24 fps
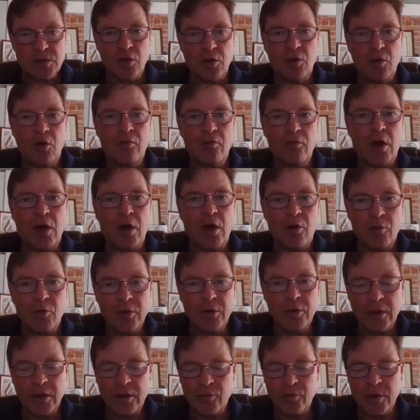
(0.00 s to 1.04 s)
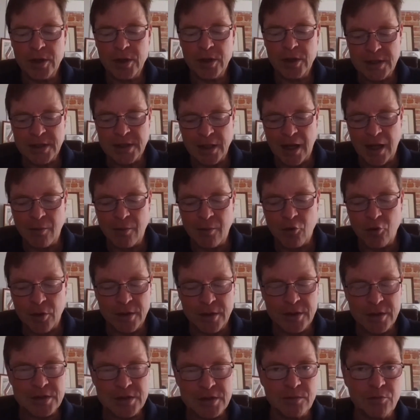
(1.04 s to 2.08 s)
So overall, we think we're going to see a lot
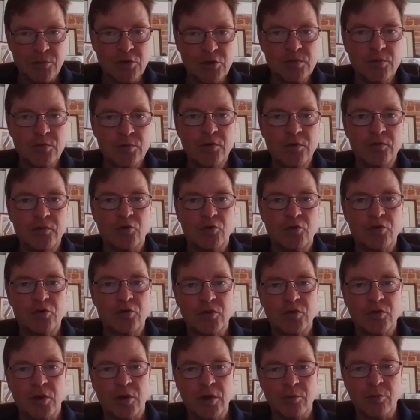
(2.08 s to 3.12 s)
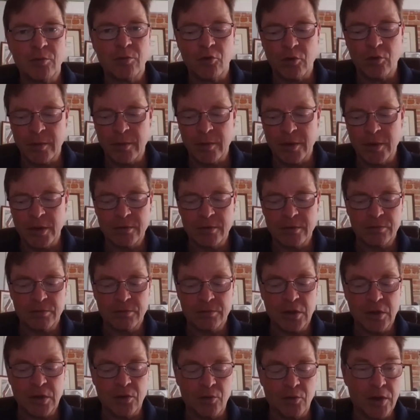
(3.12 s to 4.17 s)
more customers move towards rollable ribbon,
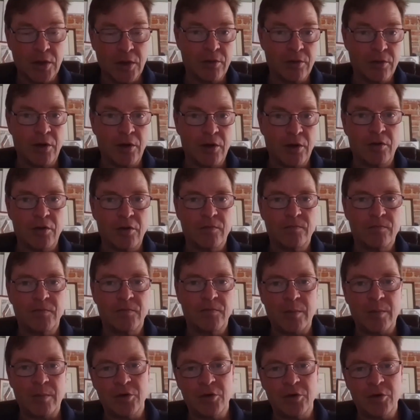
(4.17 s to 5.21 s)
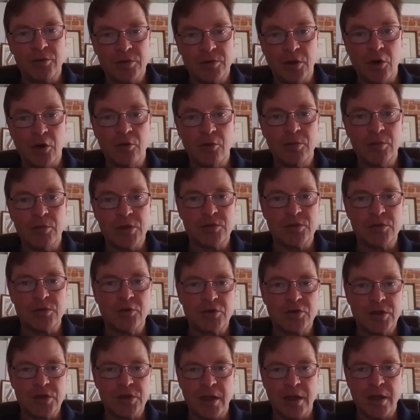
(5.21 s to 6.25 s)
in their fiber to the home
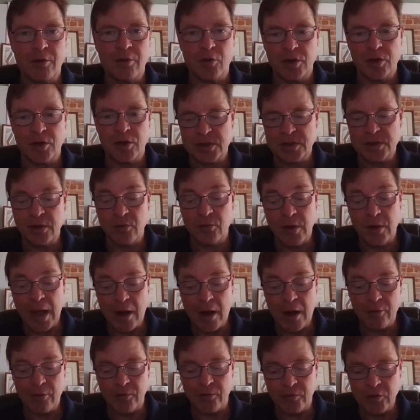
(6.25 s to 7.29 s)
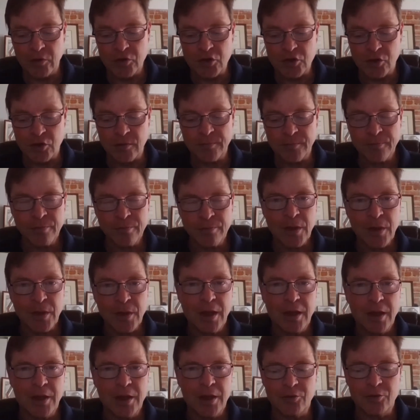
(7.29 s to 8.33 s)
distribution networks. And now in the future,
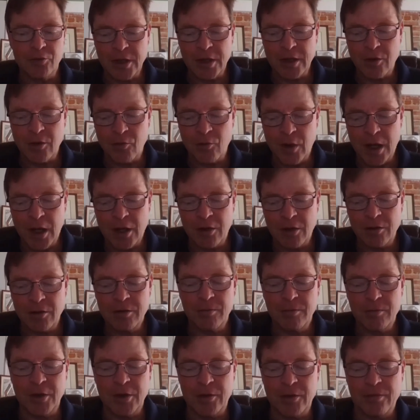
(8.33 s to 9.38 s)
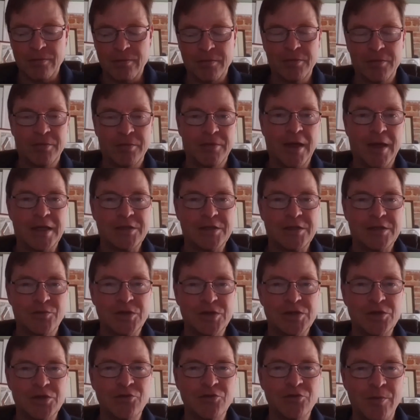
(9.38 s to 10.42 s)
it'll take a while, but that's
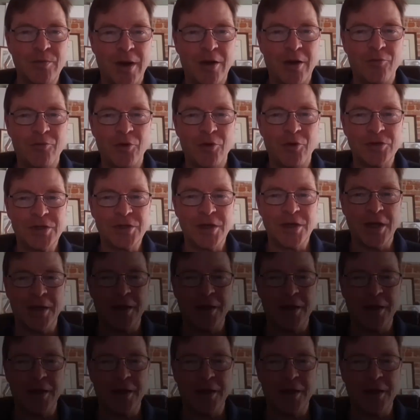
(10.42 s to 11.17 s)
what's new in my world